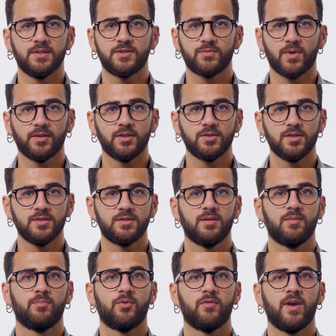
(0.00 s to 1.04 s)
strategies
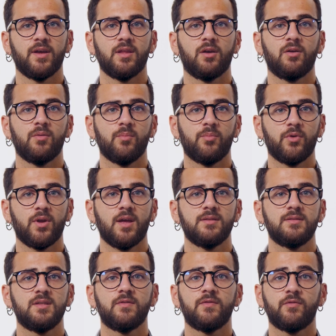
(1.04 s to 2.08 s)
provide a
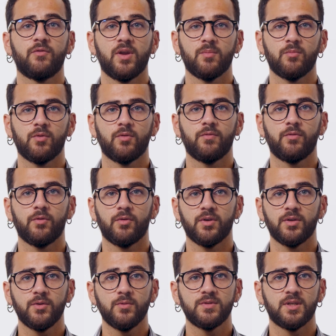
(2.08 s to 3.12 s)
comprehensive framework for
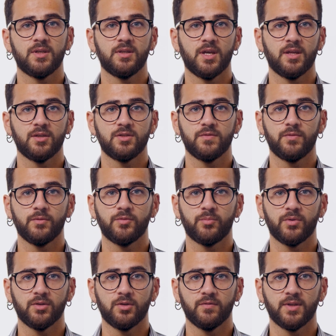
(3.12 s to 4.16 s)
reducing the energy
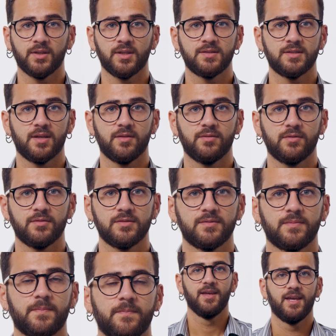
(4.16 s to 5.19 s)
footprint of data
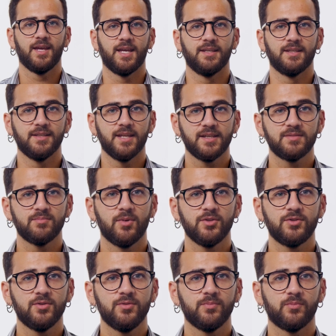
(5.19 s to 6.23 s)
centers. In the next
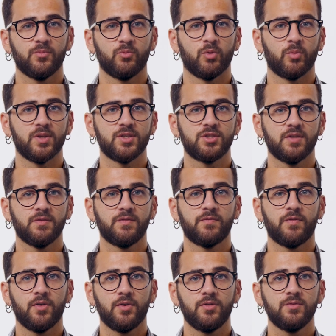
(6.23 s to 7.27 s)
module, we will shift
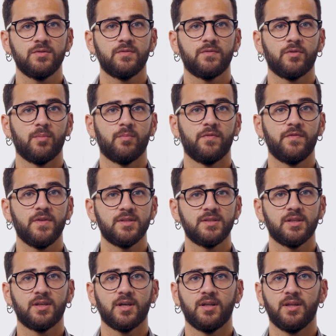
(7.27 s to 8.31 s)
focus from
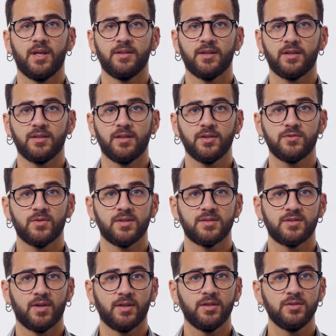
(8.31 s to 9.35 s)
physical and architectural
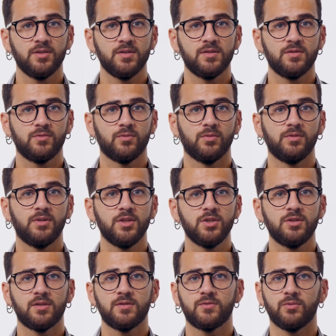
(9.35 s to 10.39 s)
strategies to
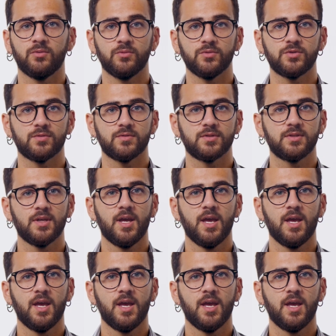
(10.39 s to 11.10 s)
digital solutions,